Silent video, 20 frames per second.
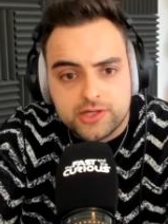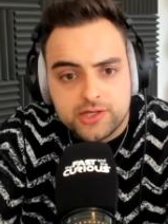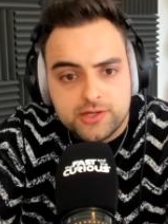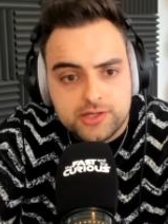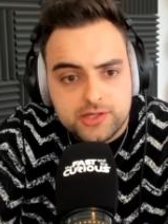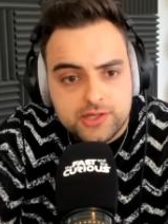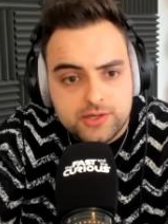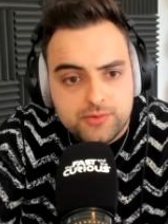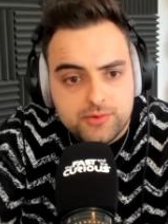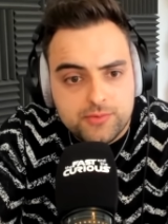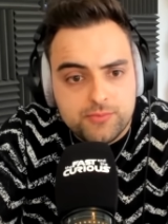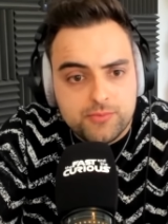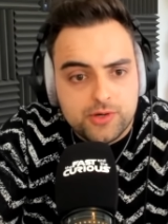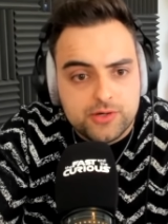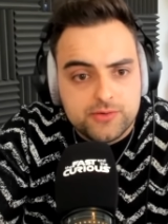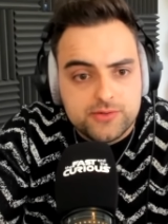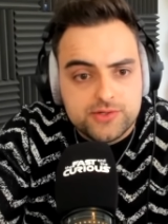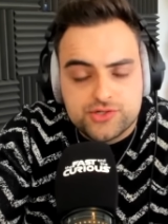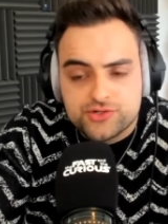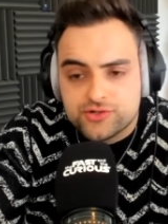You you wouldn't
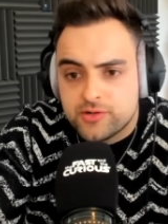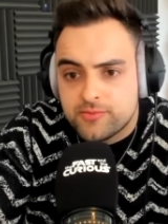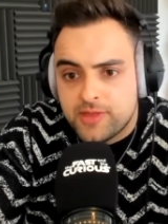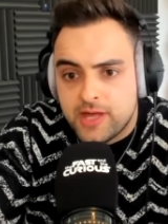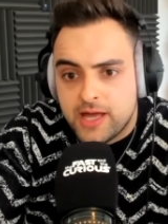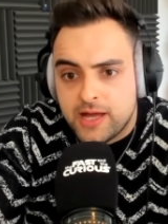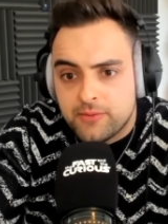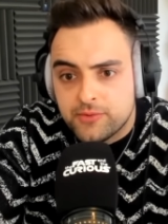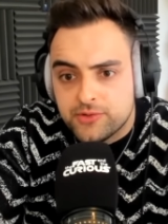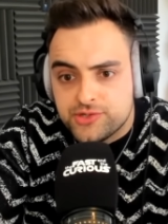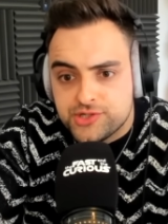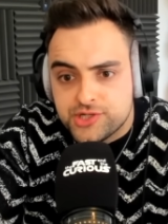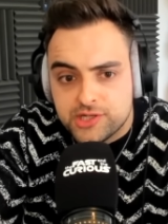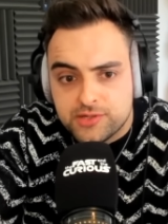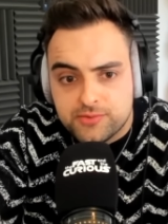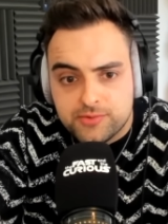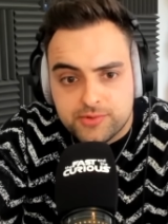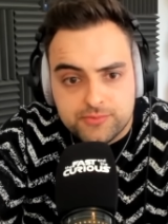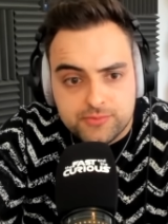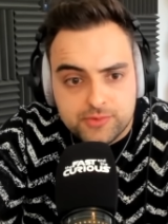want to interrupt that, would you?
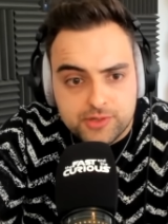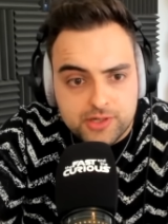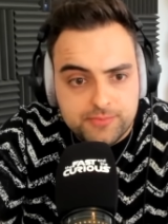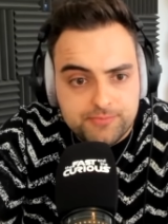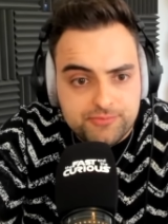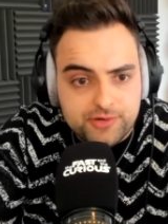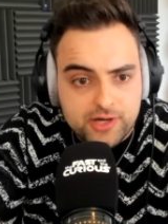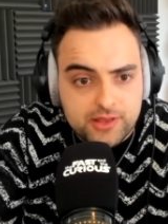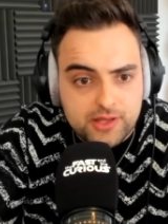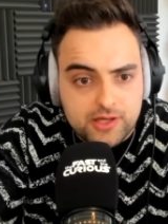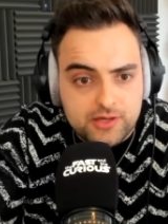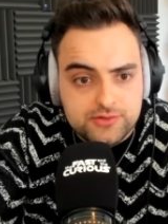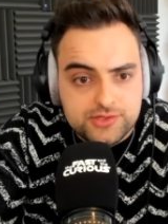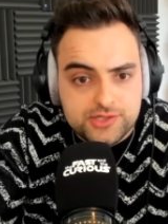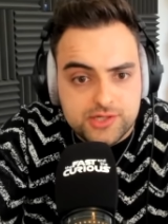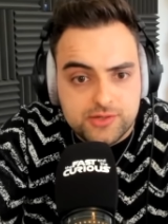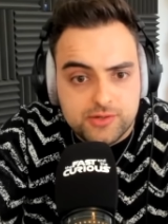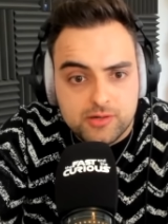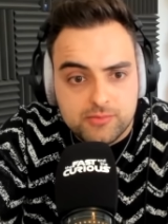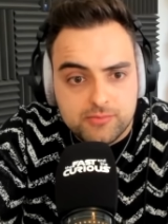You wouldn't want to break those
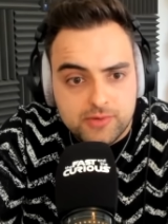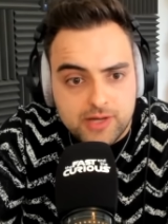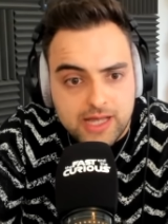two up.